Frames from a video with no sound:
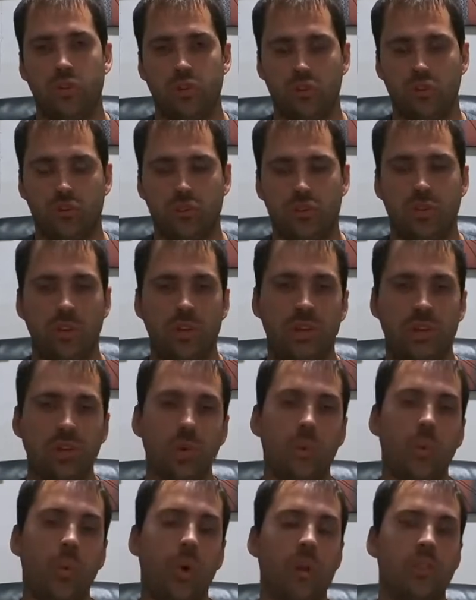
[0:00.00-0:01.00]
do
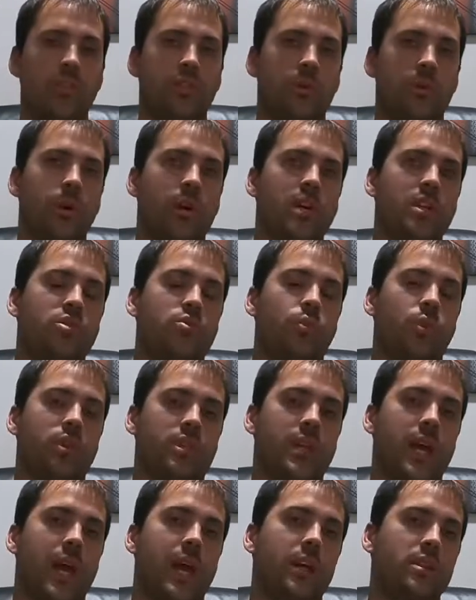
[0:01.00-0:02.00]
1.3s would
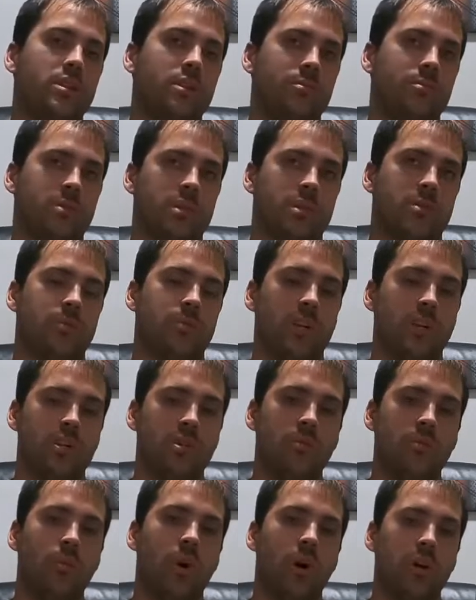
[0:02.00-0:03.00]
take some
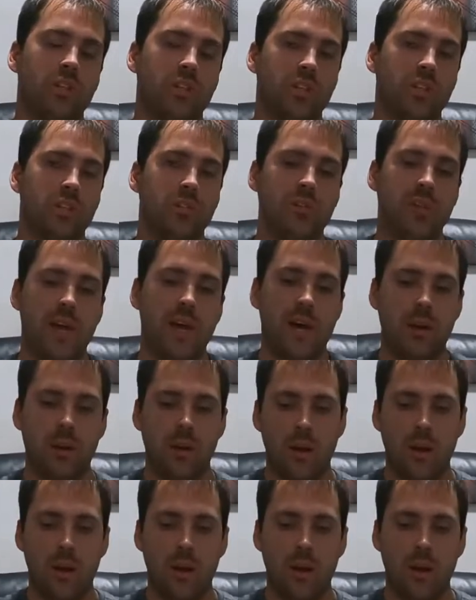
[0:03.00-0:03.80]
suspension work to do that.